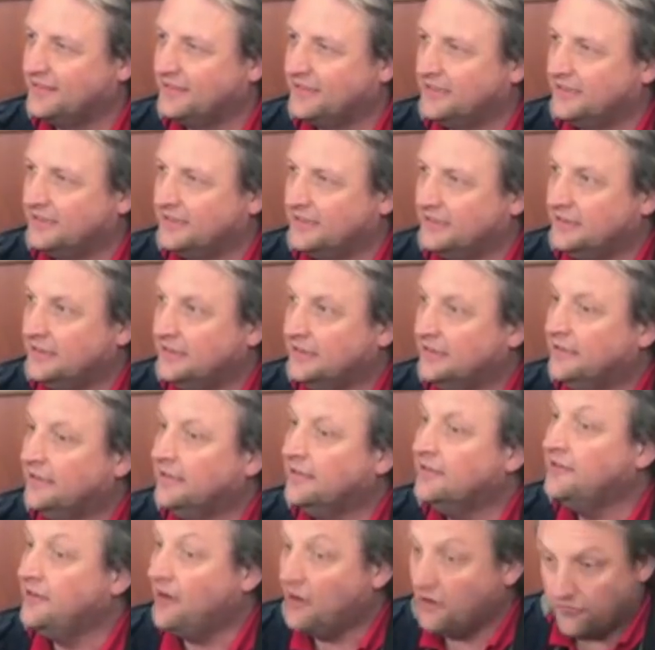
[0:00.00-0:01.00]
or can...
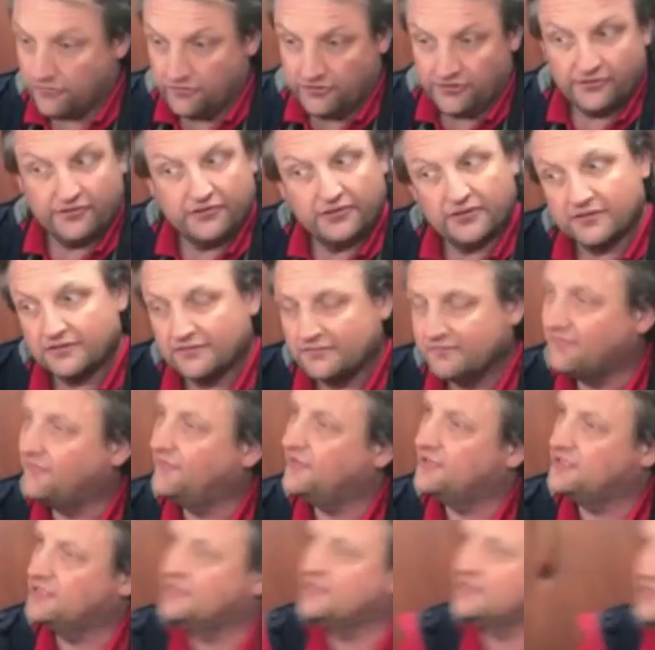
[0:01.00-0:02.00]
No, you can fit it